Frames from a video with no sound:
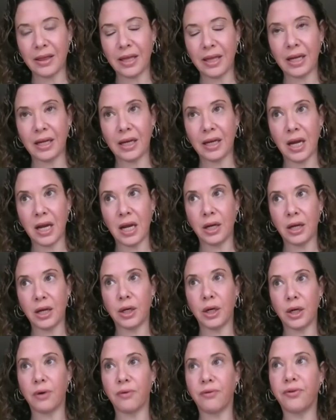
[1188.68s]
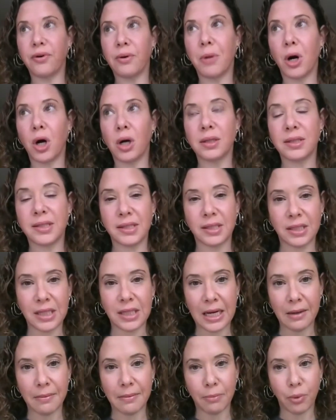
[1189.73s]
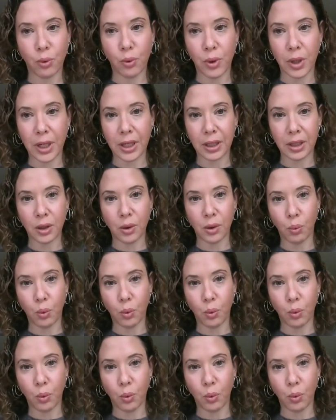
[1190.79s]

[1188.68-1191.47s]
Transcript: I think, you know, from our standpoint,